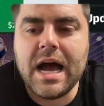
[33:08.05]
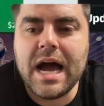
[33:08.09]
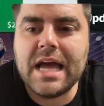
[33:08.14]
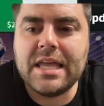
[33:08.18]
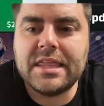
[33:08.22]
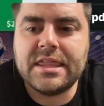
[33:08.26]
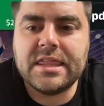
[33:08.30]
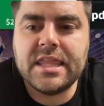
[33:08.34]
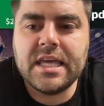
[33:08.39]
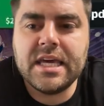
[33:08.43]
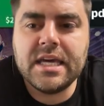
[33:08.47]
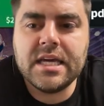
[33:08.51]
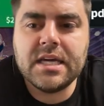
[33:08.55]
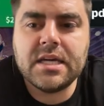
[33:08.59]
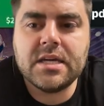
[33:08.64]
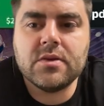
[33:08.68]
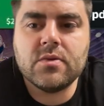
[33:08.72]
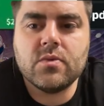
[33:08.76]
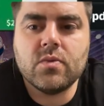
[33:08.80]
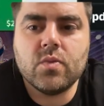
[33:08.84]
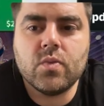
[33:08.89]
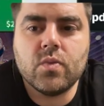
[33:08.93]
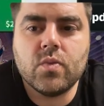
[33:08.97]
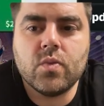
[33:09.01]
I think
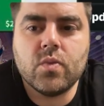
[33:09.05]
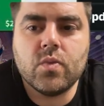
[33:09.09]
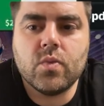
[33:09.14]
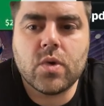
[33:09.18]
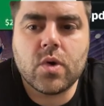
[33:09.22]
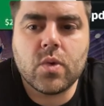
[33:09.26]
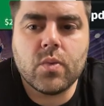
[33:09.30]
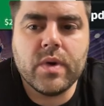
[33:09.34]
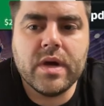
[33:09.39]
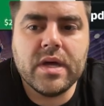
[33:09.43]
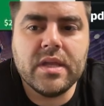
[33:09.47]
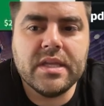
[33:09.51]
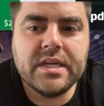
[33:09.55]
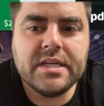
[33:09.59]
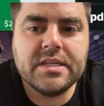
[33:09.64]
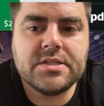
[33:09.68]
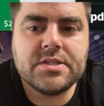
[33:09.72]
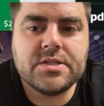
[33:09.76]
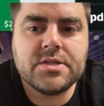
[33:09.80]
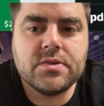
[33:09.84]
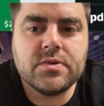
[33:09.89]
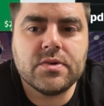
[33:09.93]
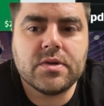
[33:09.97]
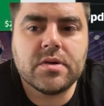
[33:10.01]
we're willing
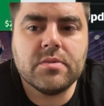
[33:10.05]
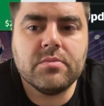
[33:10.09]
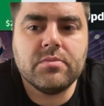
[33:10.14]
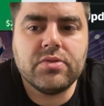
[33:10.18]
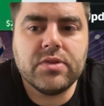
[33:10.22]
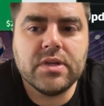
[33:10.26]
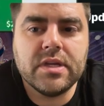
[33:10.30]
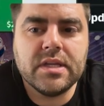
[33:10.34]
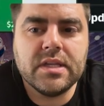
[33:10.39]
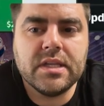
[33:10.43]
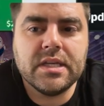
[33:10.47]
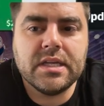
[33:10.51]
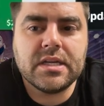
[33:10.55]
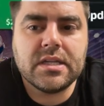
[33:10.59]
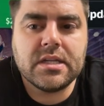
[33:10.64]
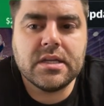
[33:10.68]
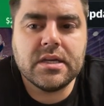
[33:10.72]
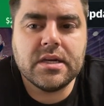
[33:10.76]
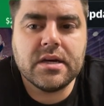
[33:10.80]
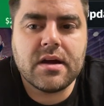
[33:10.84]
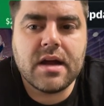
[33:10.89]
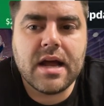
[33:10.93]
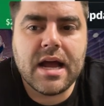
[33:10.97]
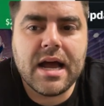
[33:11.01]
to completely
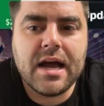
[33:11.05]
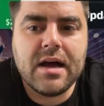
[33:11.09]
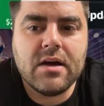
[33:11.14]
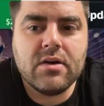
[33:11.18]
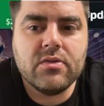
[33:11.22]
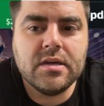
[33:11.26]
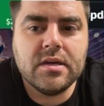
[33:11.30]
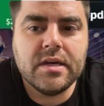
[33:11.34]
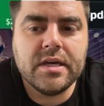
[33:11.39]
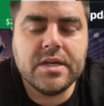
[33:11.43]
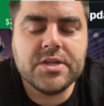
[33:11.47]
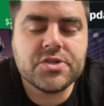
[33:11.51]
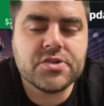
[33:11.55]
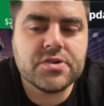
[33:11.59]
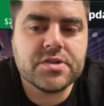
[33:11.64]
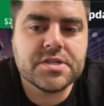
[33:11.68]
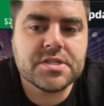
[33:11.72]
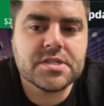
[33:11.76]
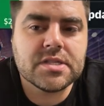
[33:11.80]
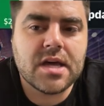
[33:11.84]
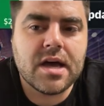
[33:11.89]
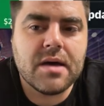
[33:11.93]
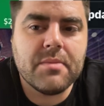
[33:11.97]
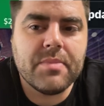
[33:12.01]
clear out injury
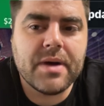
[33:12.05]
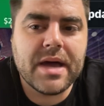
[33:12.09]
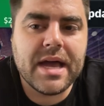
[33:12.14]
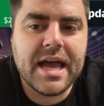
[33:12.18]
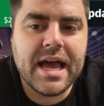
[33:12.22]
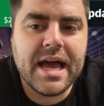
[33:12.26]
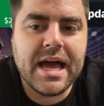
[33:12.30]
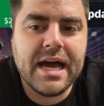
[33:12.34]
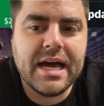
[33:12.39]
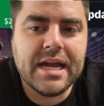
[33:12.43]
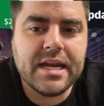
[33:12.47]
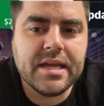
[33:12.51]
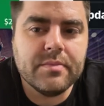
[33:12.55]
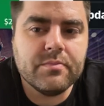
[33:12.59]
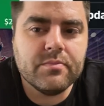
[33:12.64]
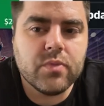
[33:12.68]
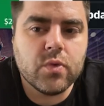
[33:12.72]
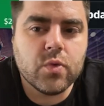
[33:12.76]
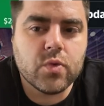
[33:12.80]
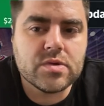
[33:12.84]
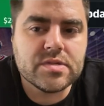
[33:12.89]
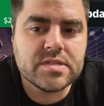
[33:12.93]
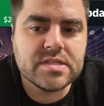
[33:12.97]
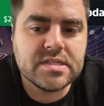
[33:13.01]
slot by adding
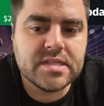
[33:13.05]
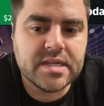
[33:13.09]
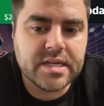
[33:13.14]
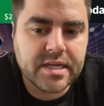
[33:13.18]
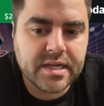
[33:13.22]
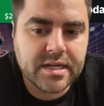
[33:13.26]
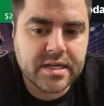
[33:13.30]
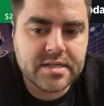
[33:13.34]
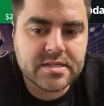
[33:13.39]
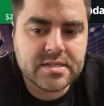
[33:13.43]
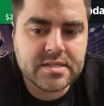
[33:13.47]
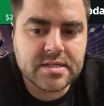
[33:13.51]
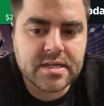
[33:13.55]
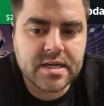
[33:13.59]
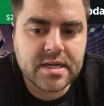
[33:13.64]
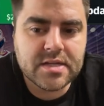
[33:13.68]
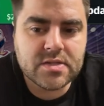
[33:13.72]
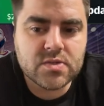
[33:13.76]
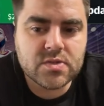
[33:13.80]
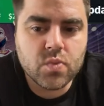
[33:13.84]
Porzingis as